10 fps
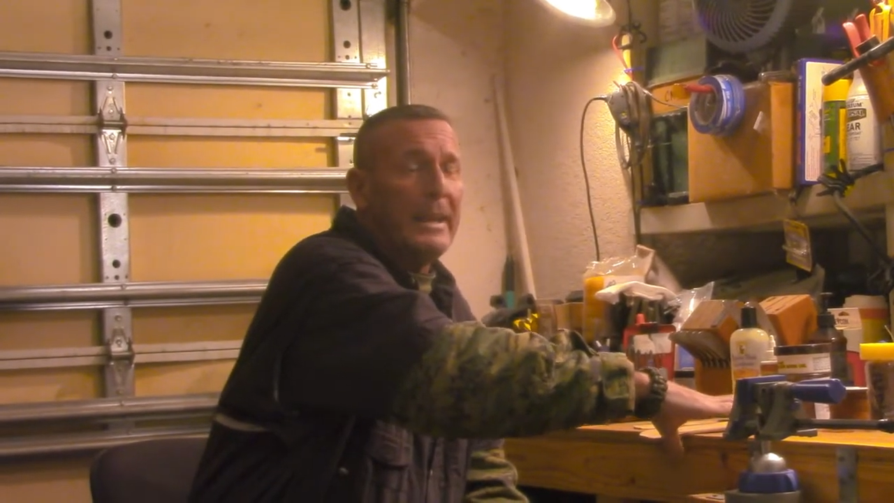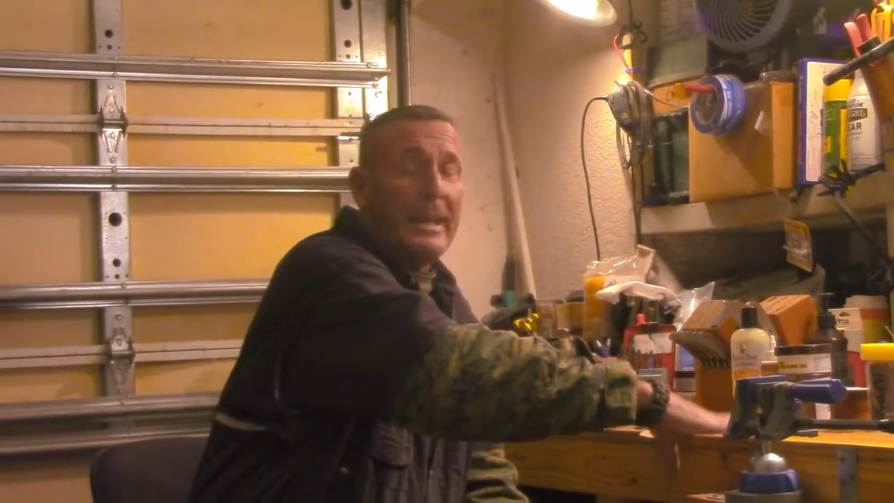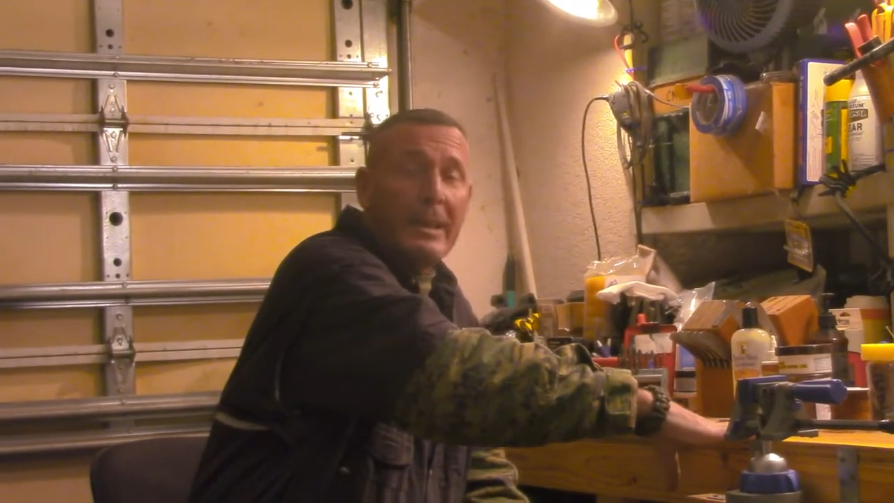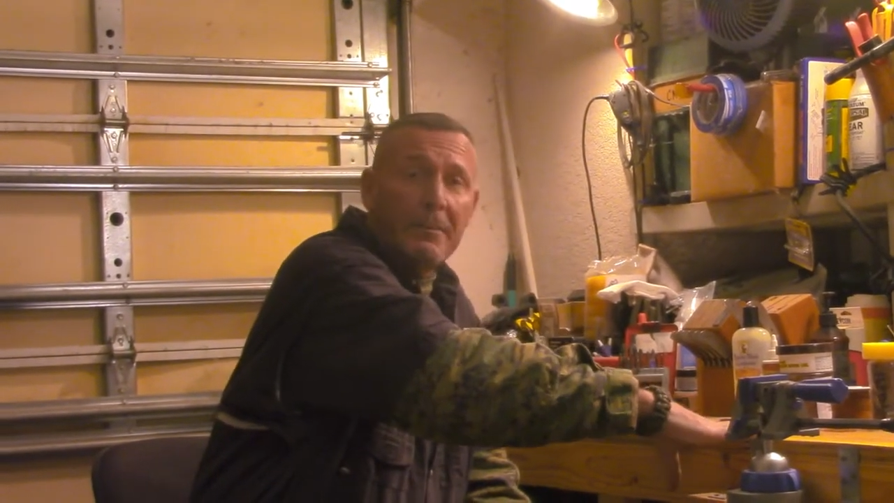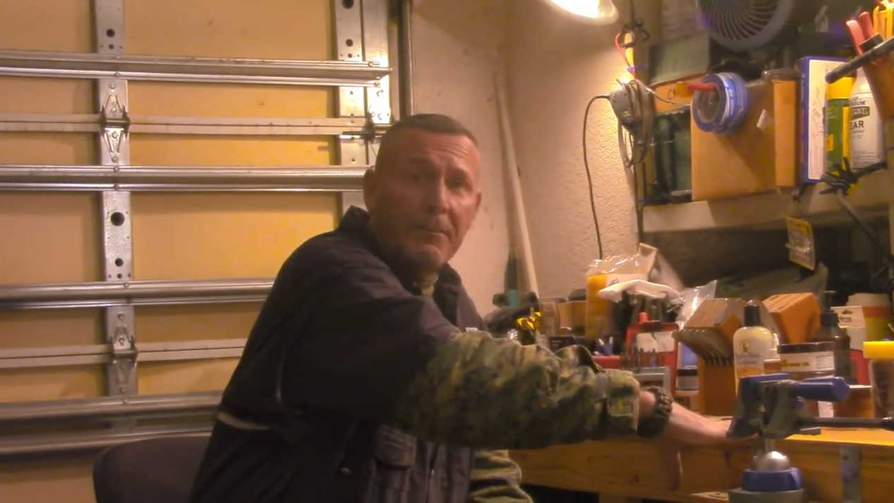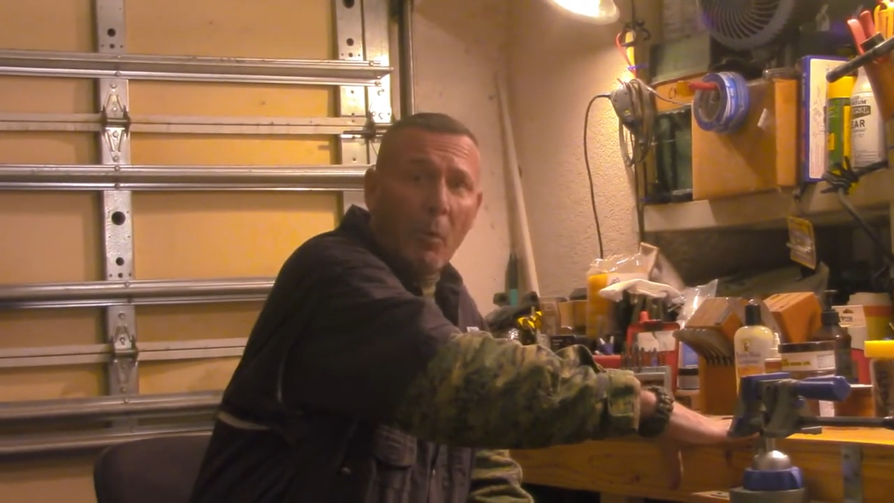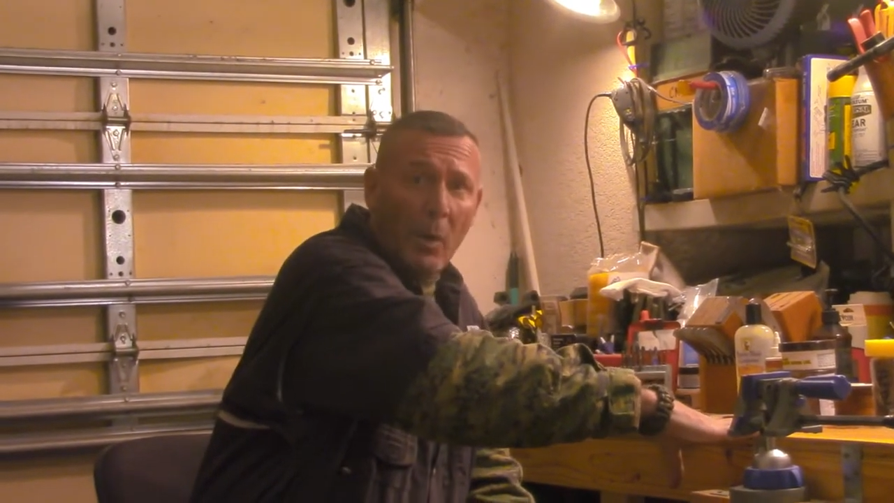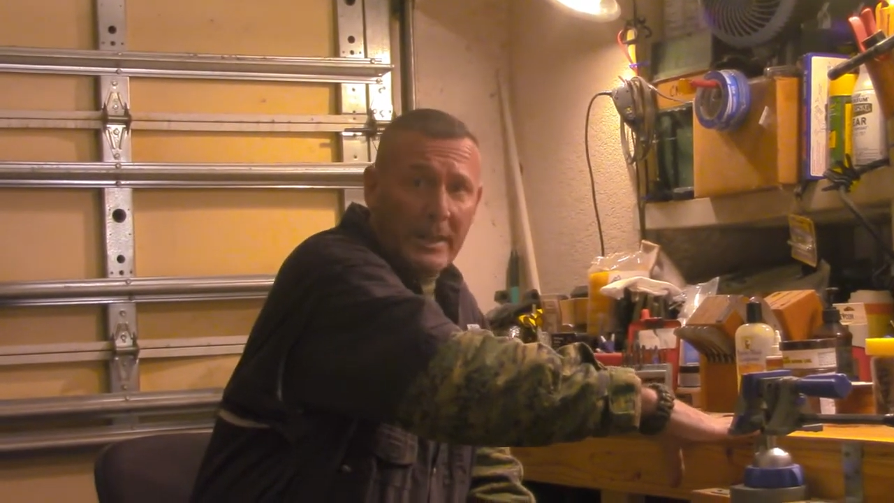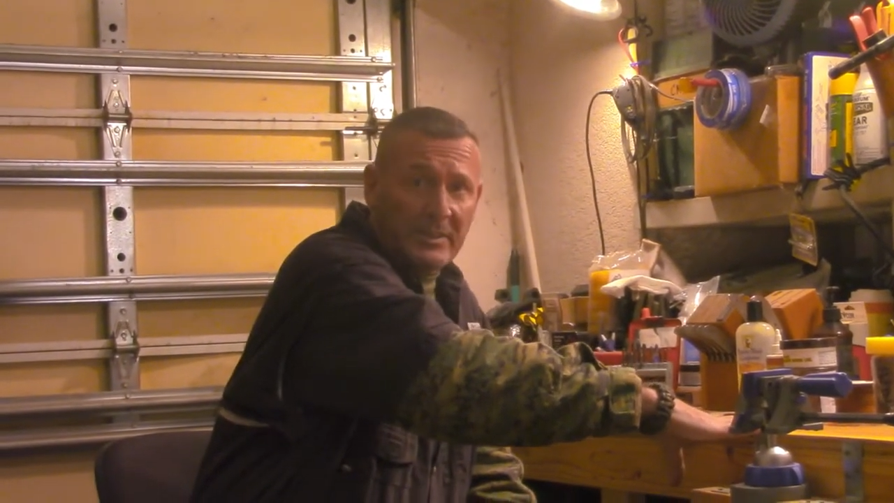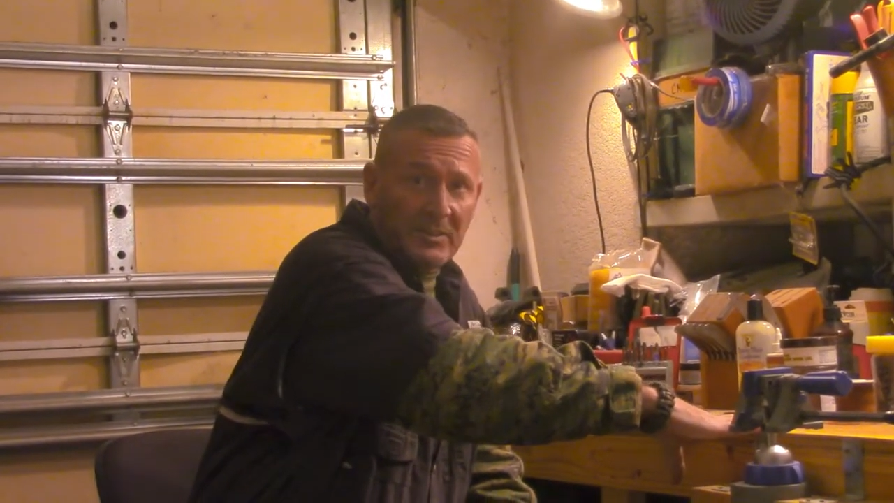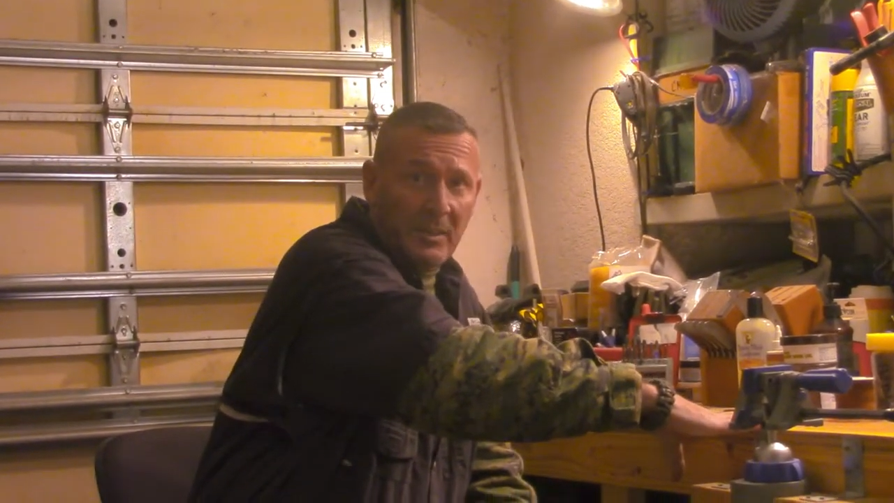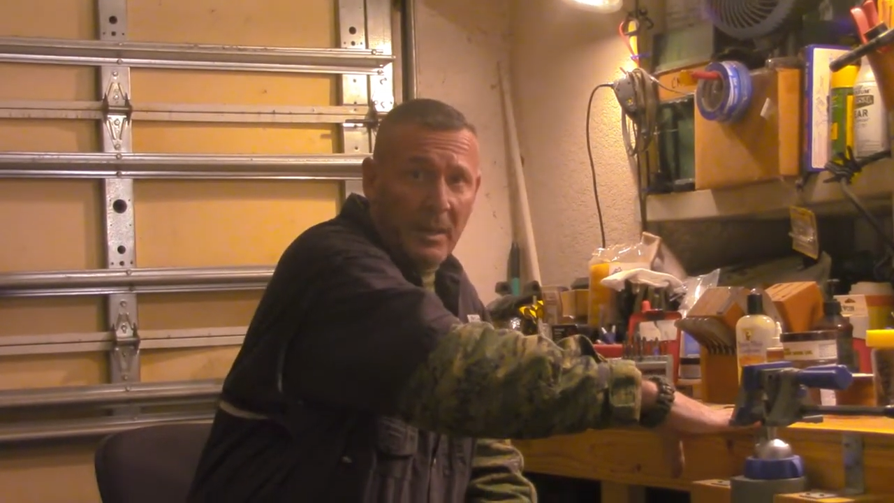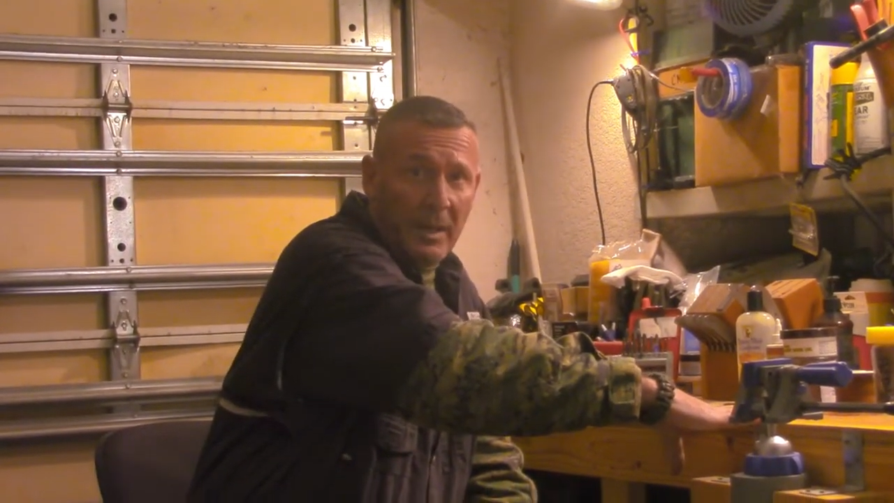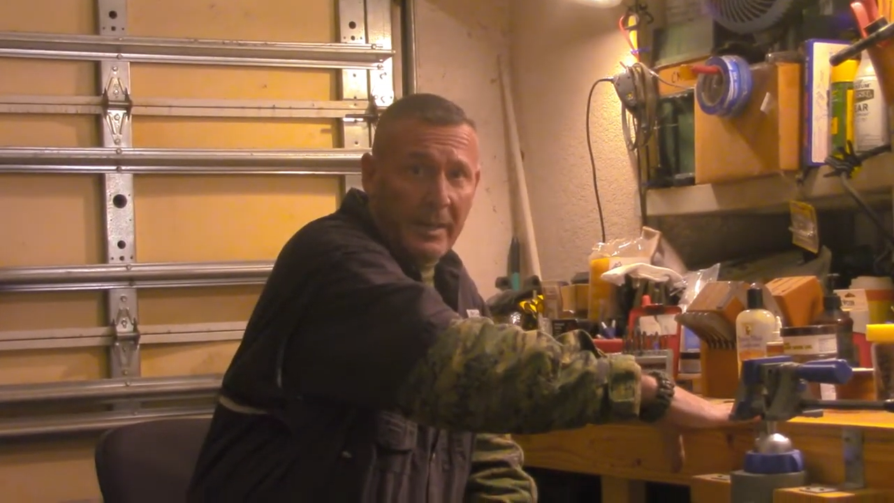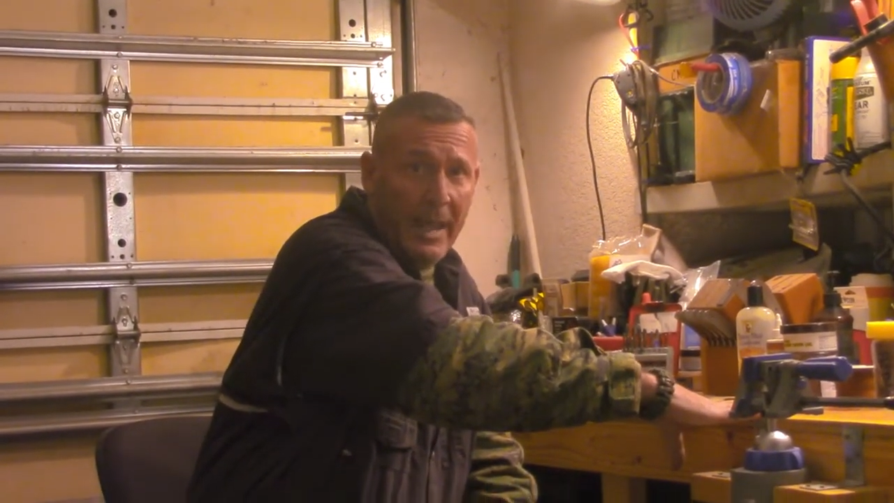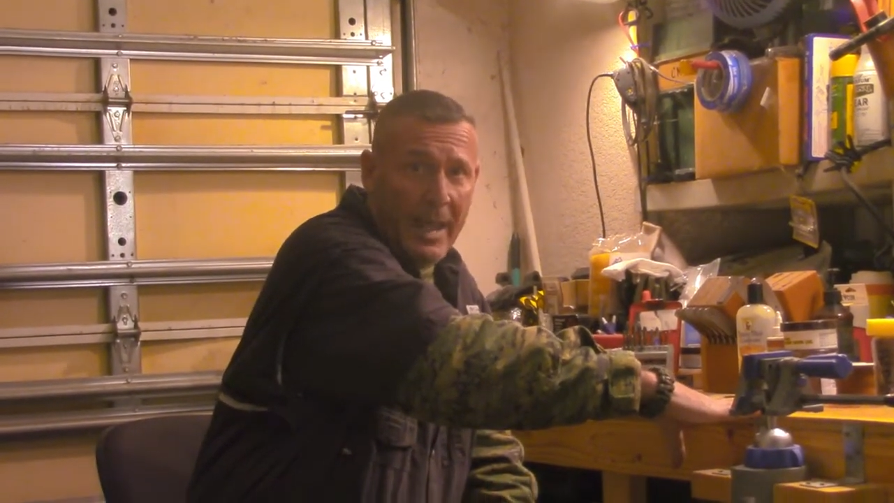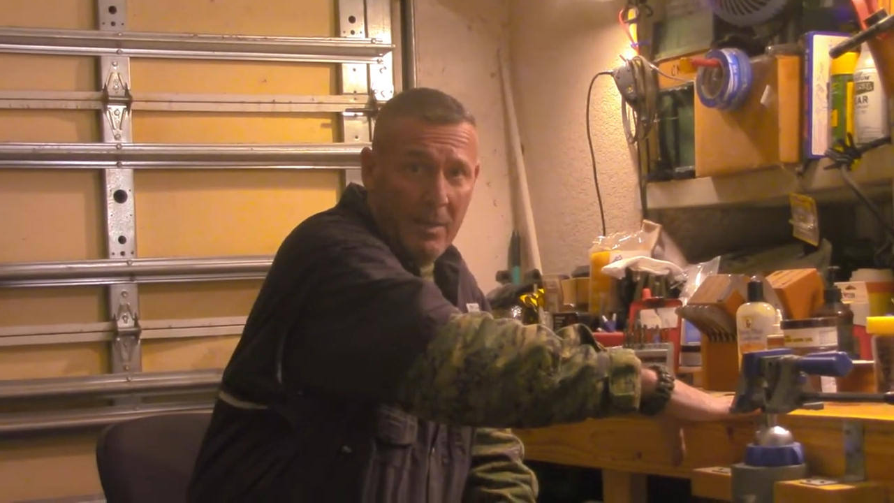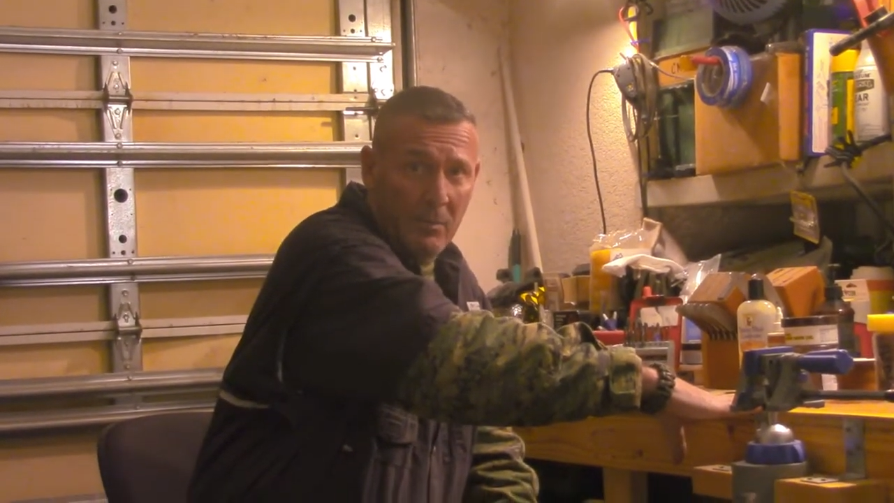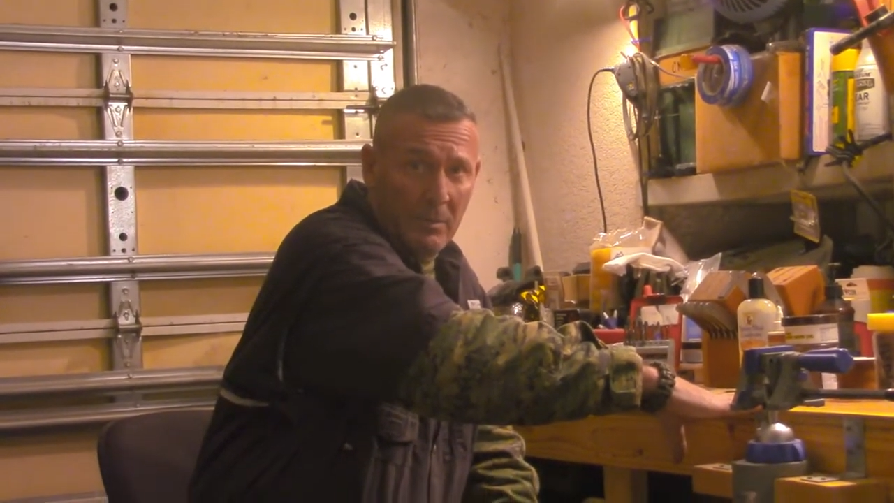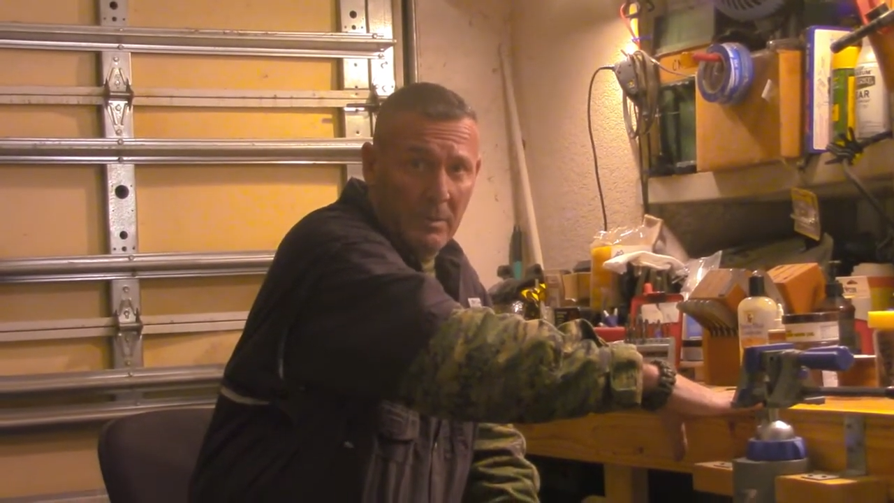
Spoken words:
invoice account